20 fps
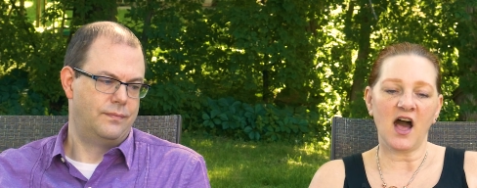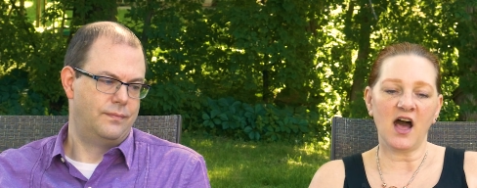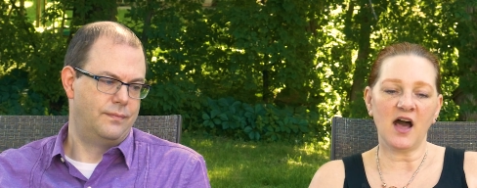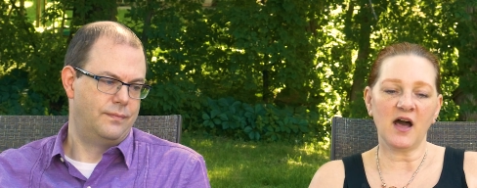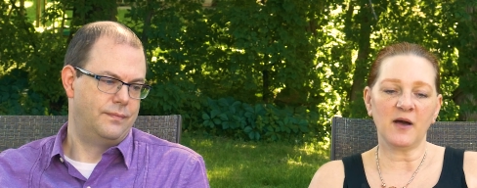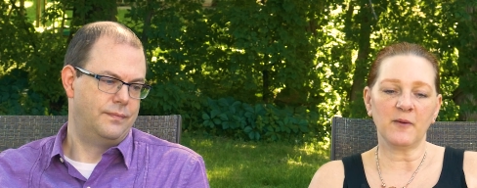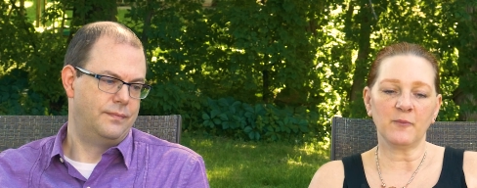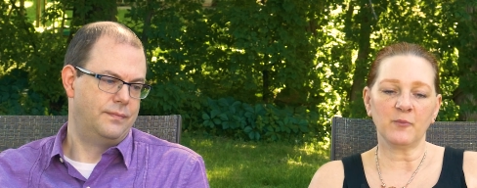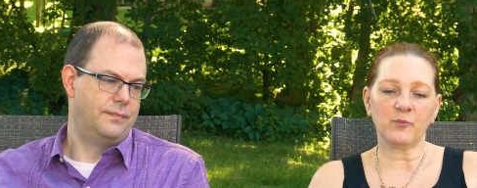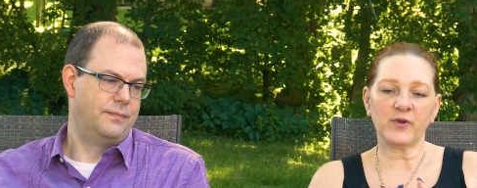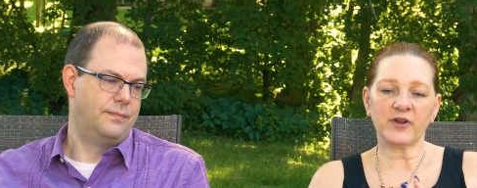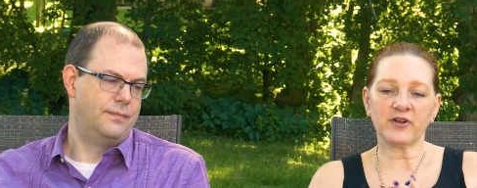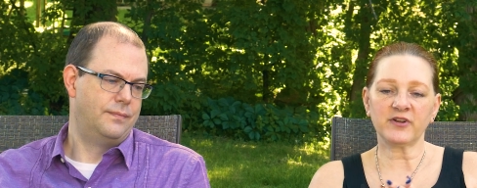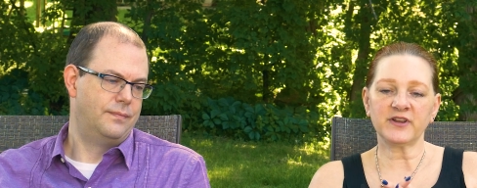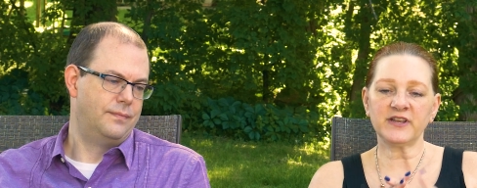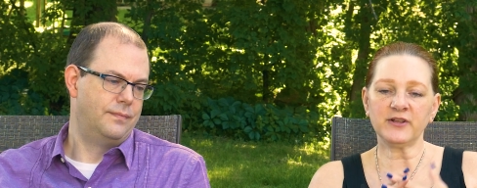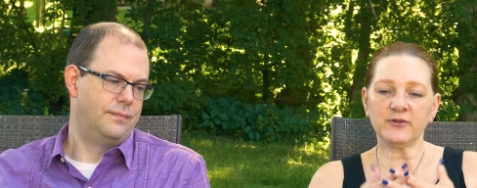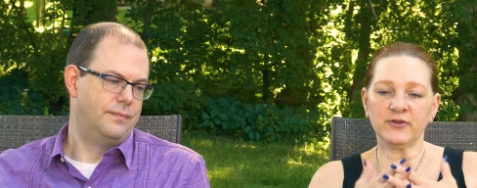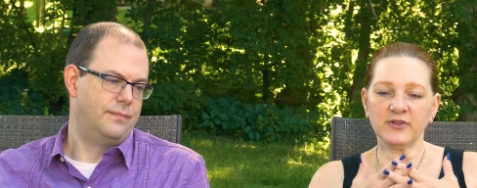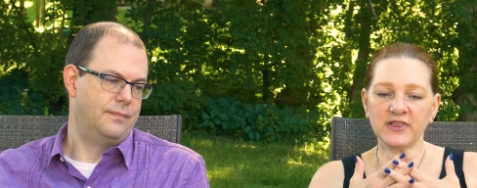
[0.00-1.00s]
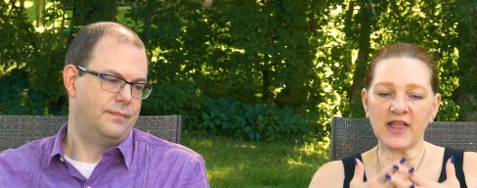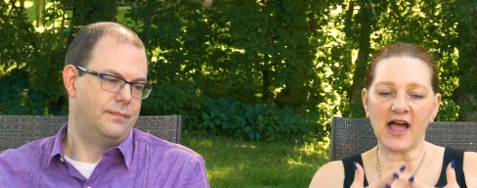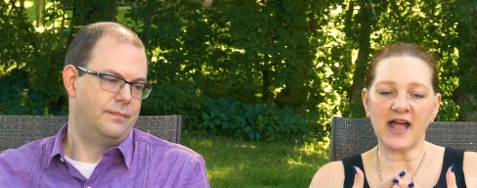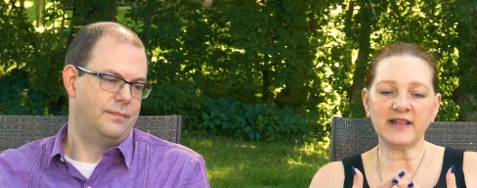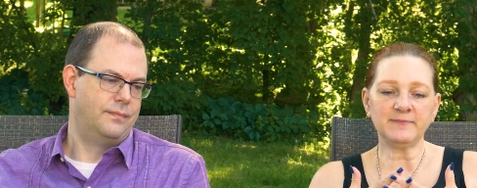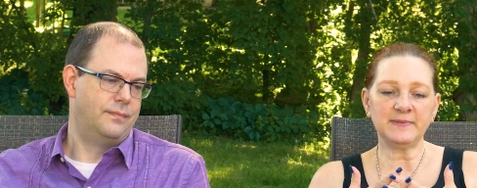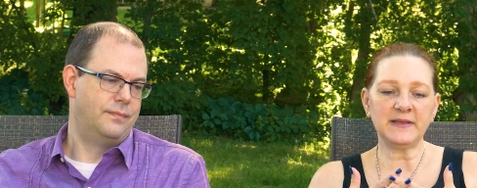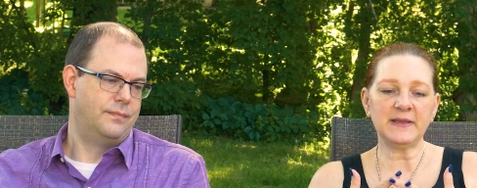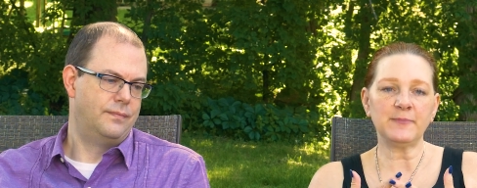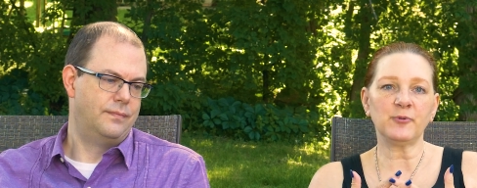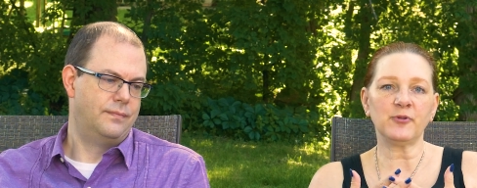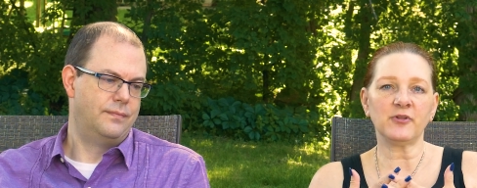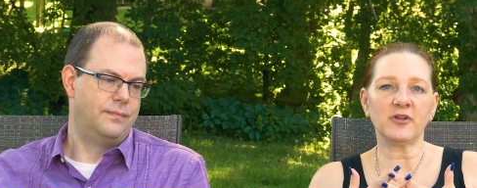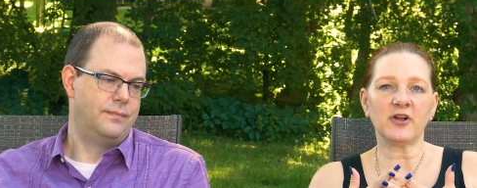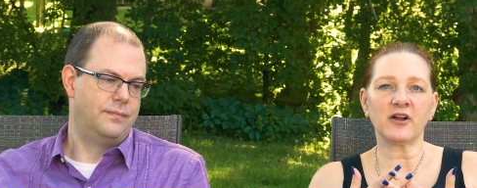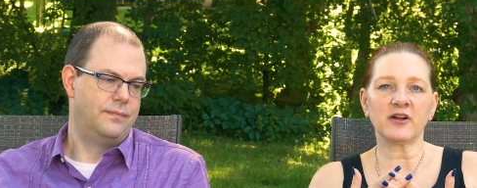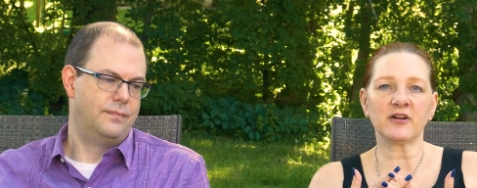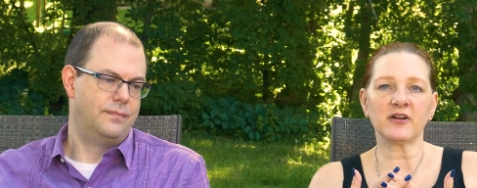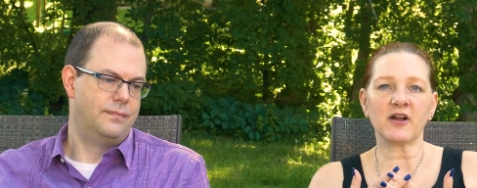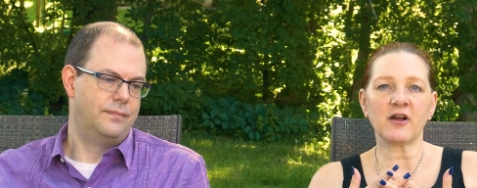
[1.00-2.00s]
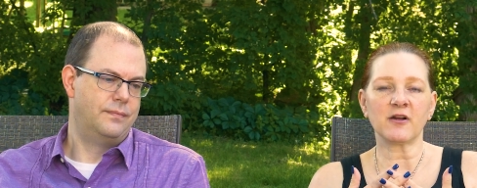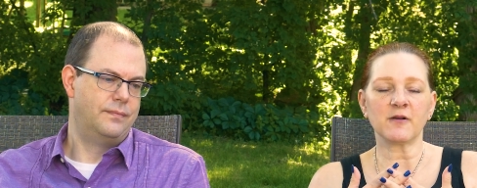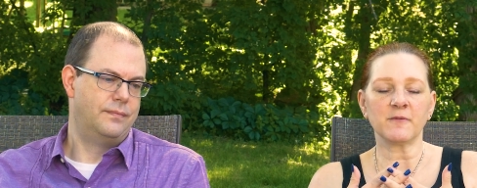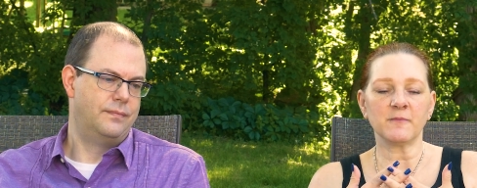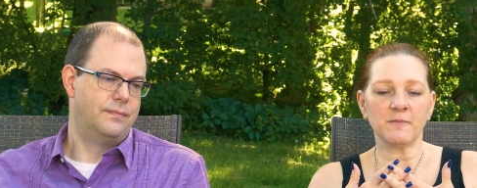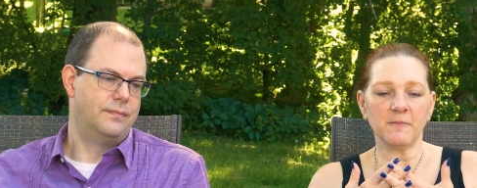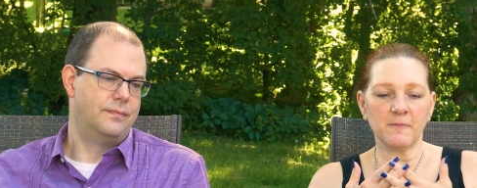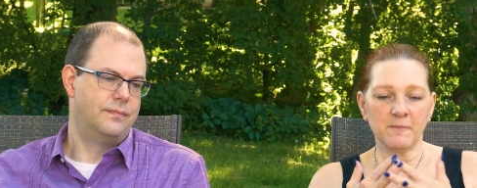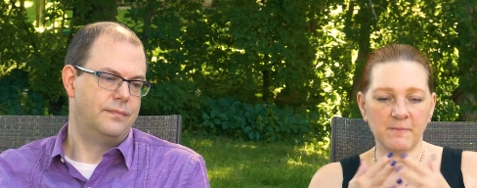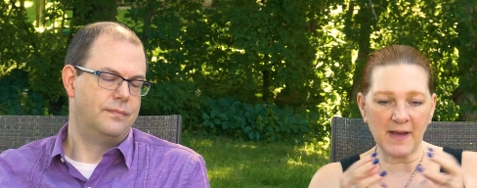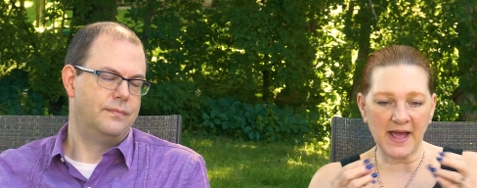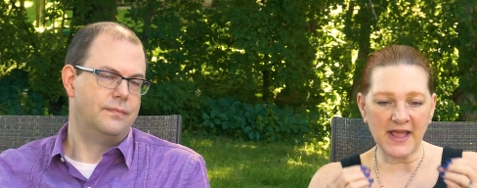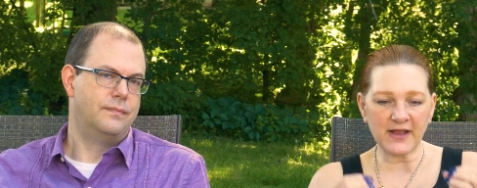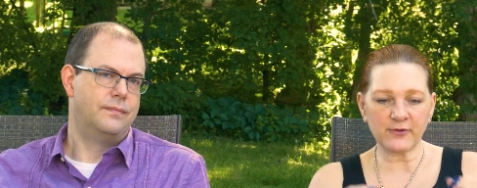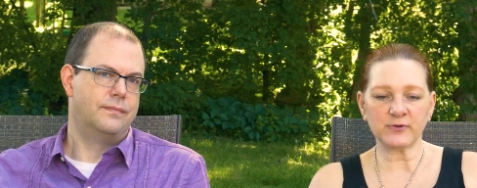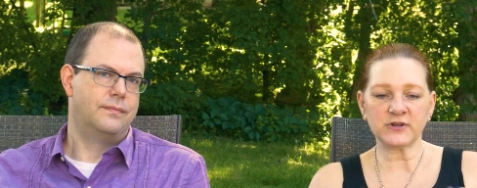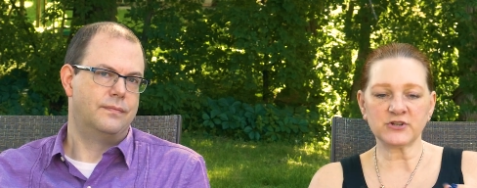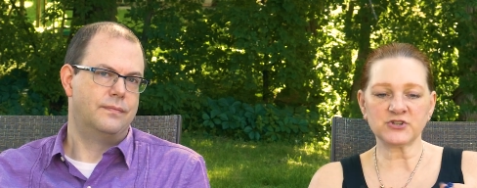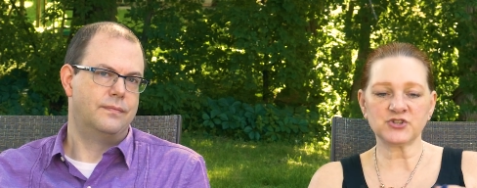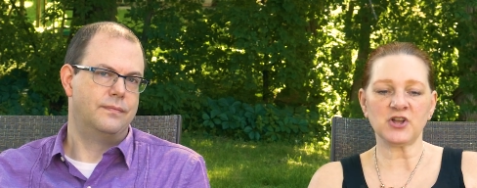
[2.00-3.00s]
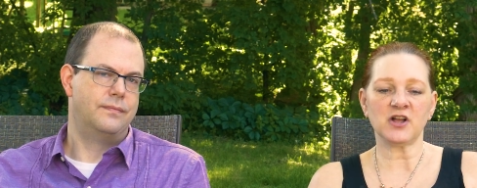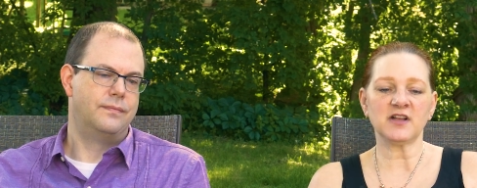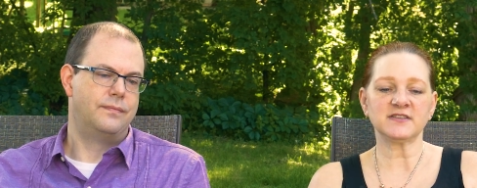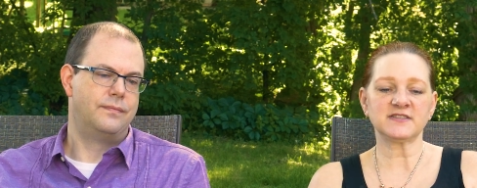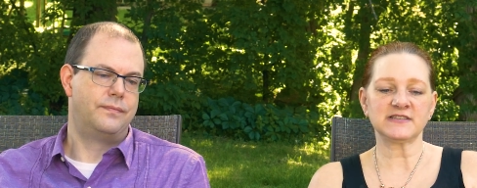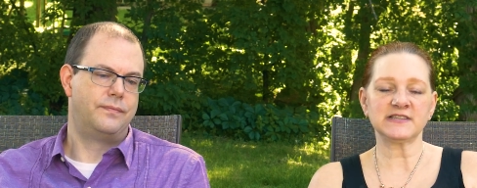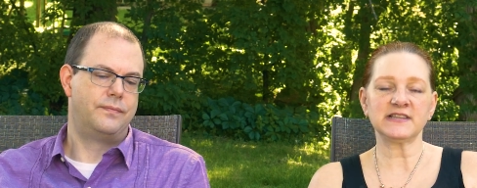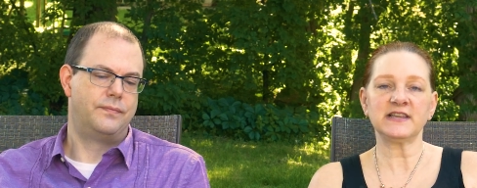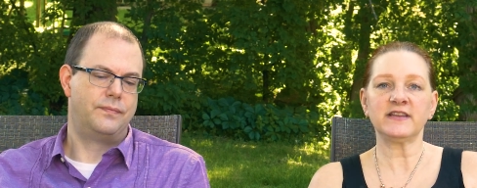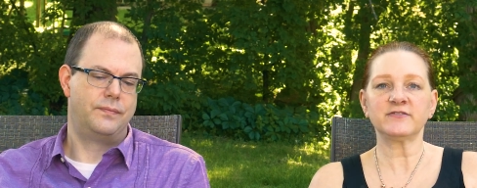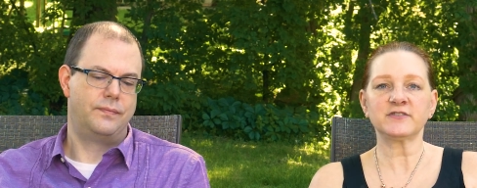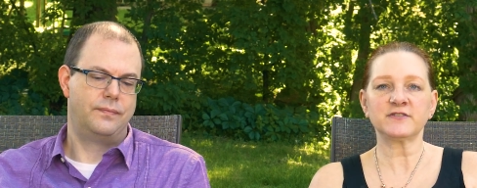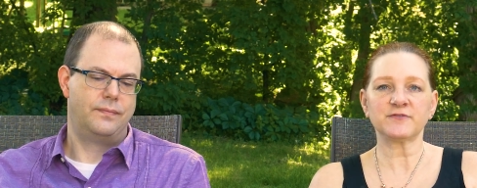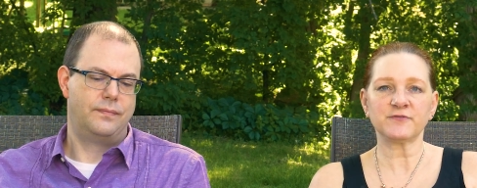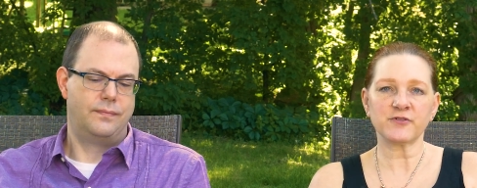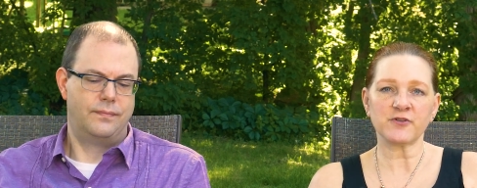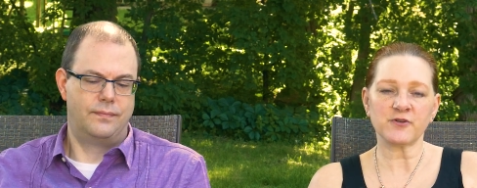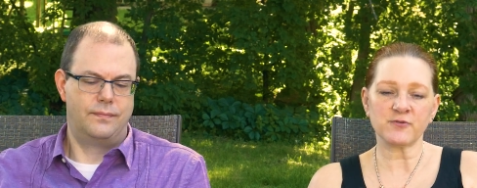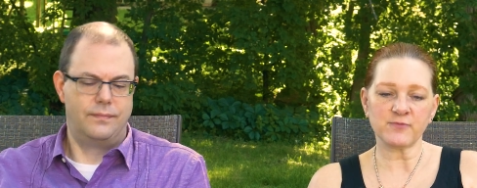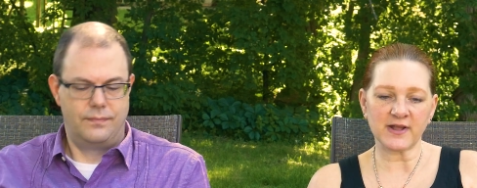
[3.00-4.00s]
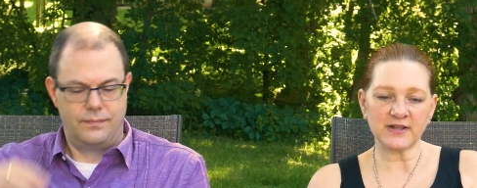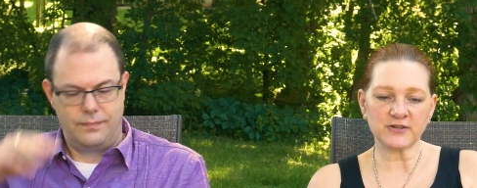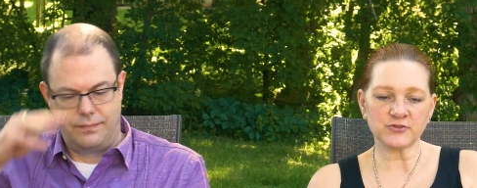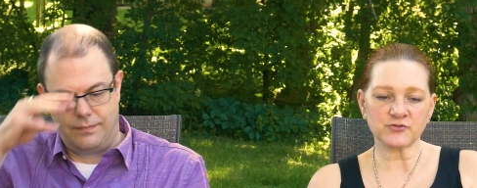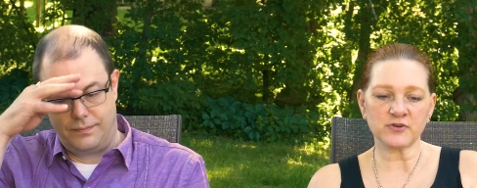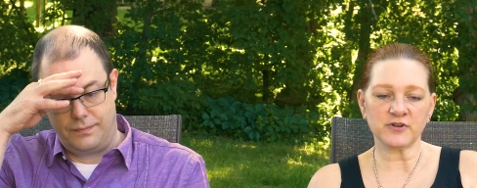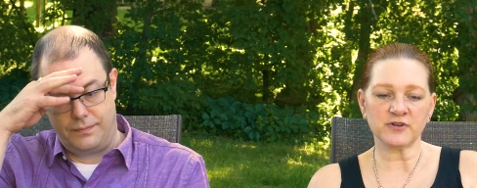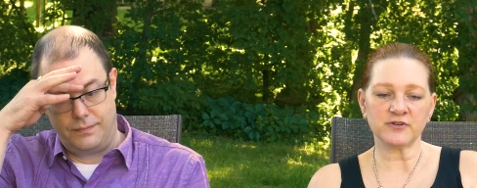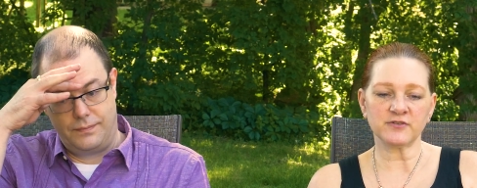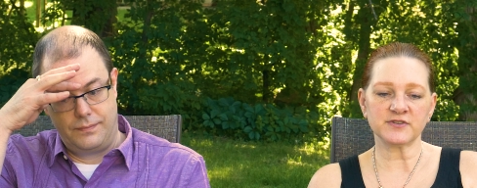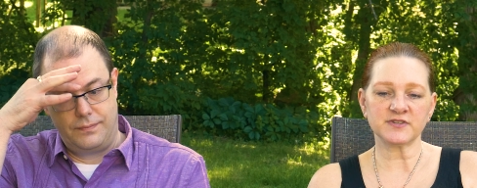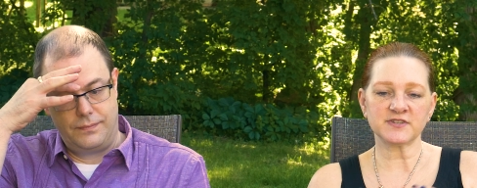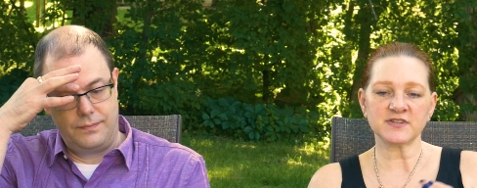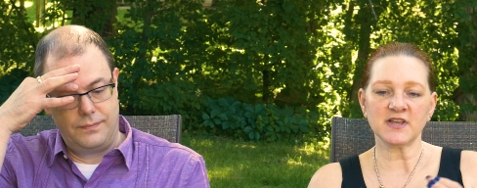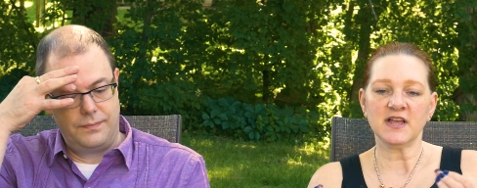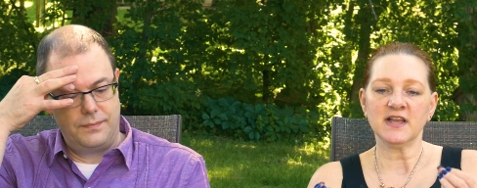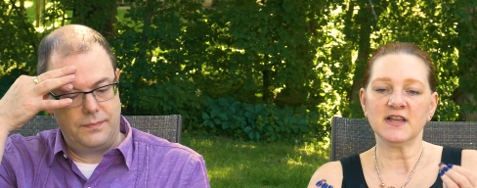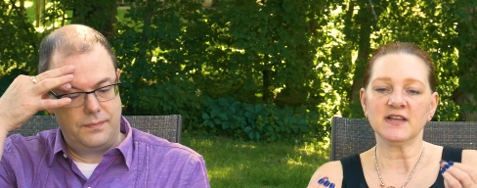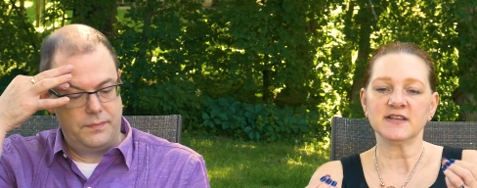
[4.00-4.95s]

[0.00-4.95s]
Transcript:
Speaker 1: um, where you know a lot of people are, are buying rickshaw sleeves for their retros.